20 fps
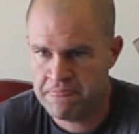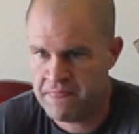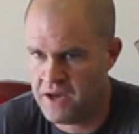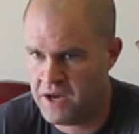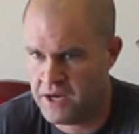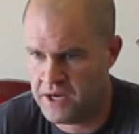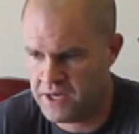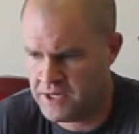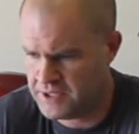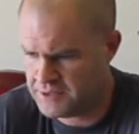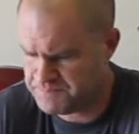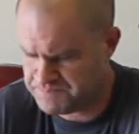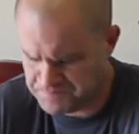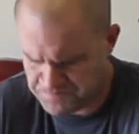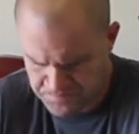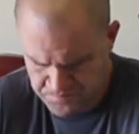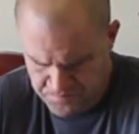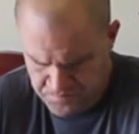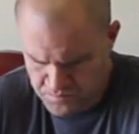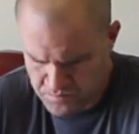
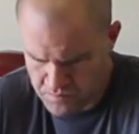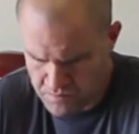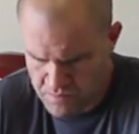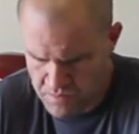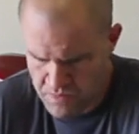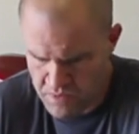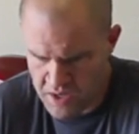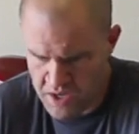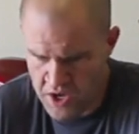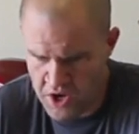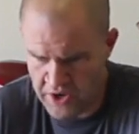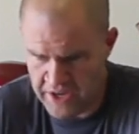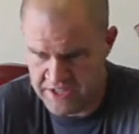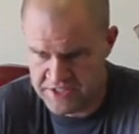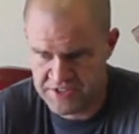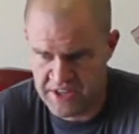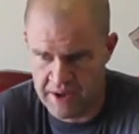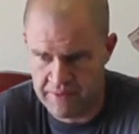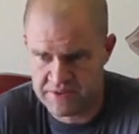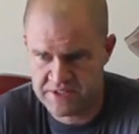Um, okay,
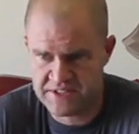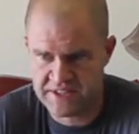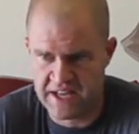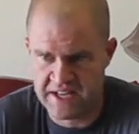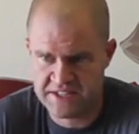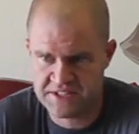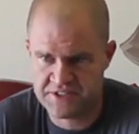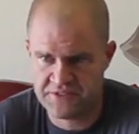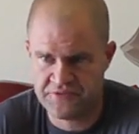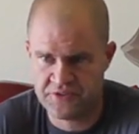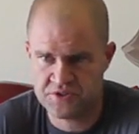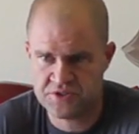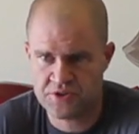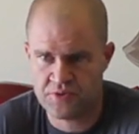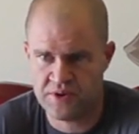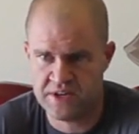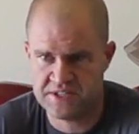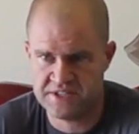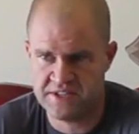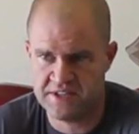so that was that's the first
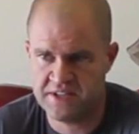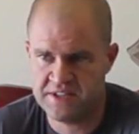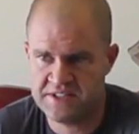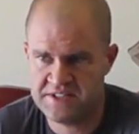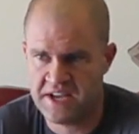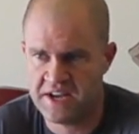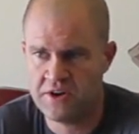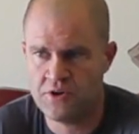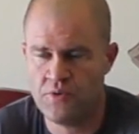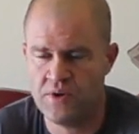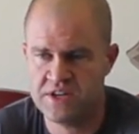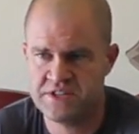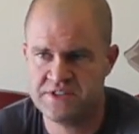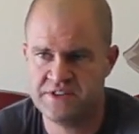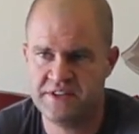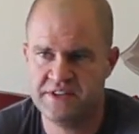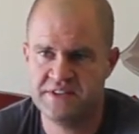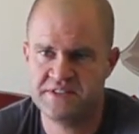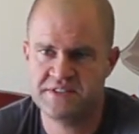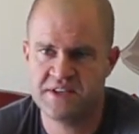question. Second
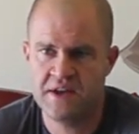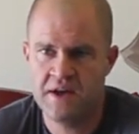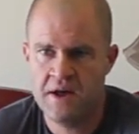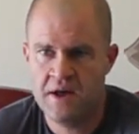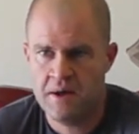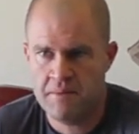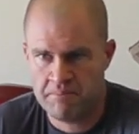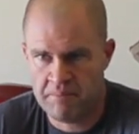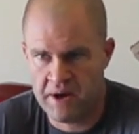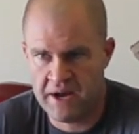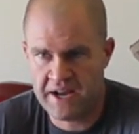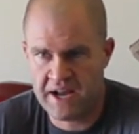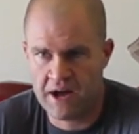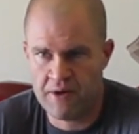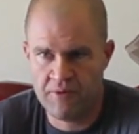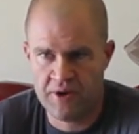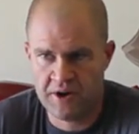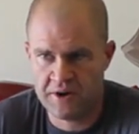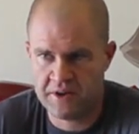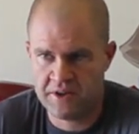question is Mike, I
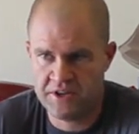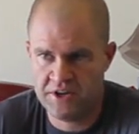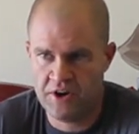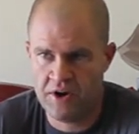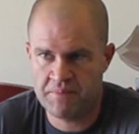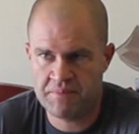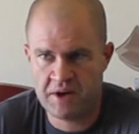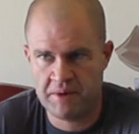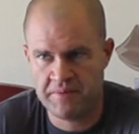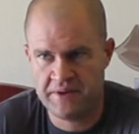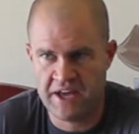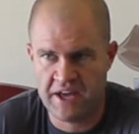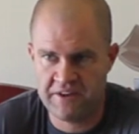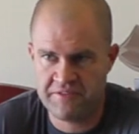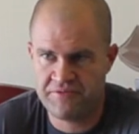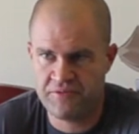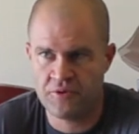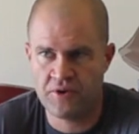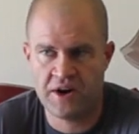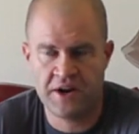want to, you know, I'm coming down
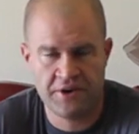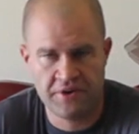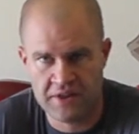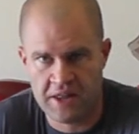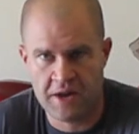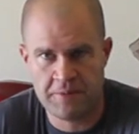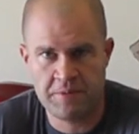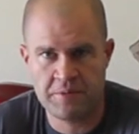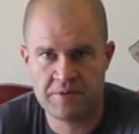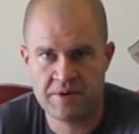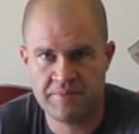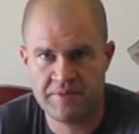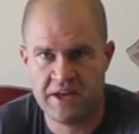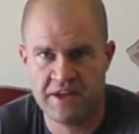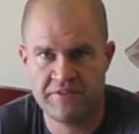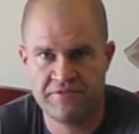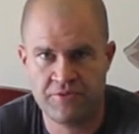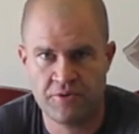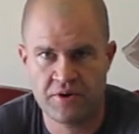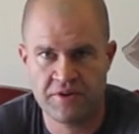to Florida. I know a lot of people come
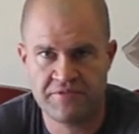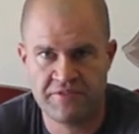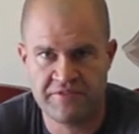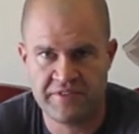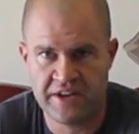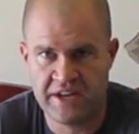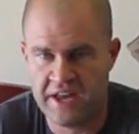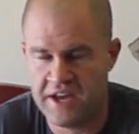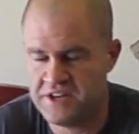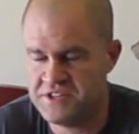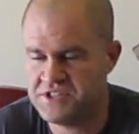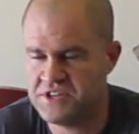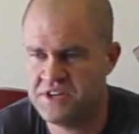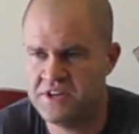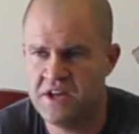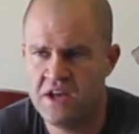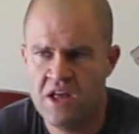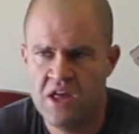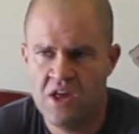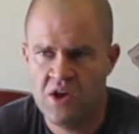down to Florida for
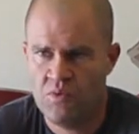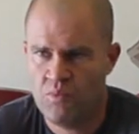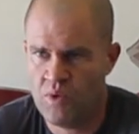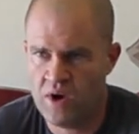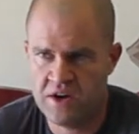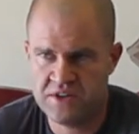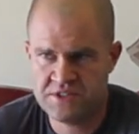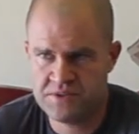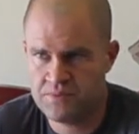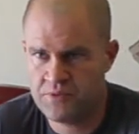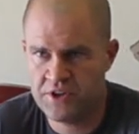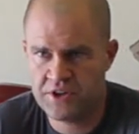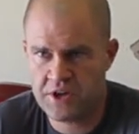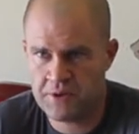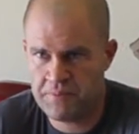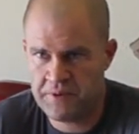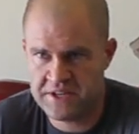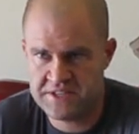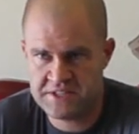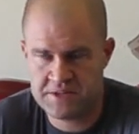vacation. Where are some really
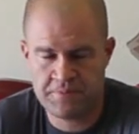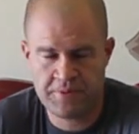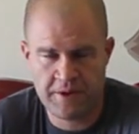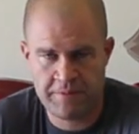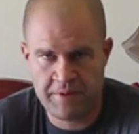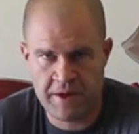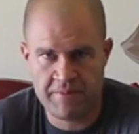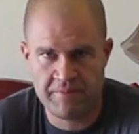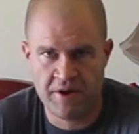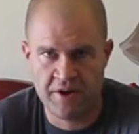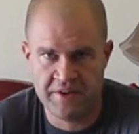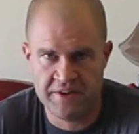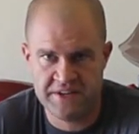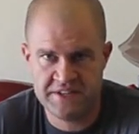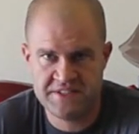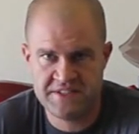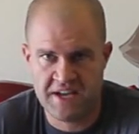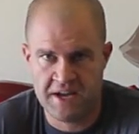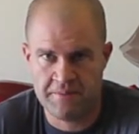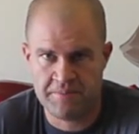good places to play paintball in
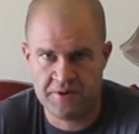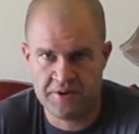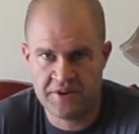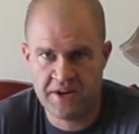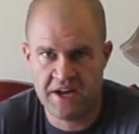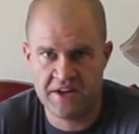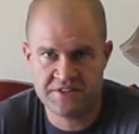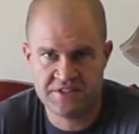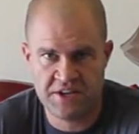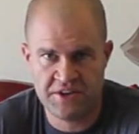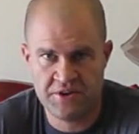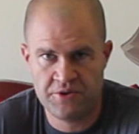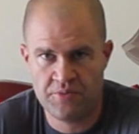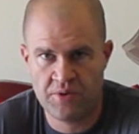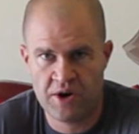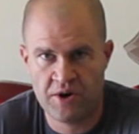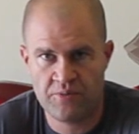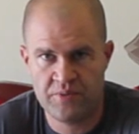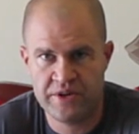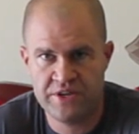in Tampa? Okay, I'll tell you
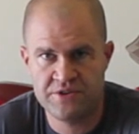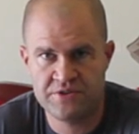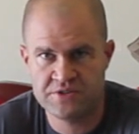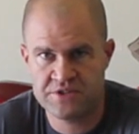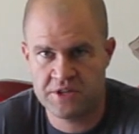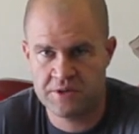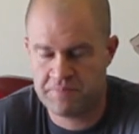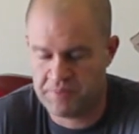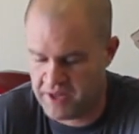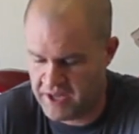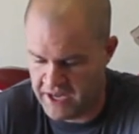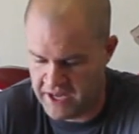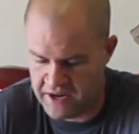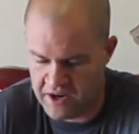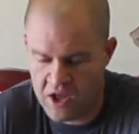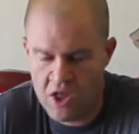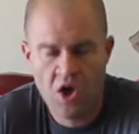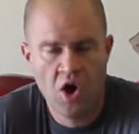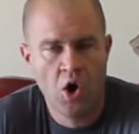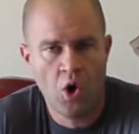where we usually play at.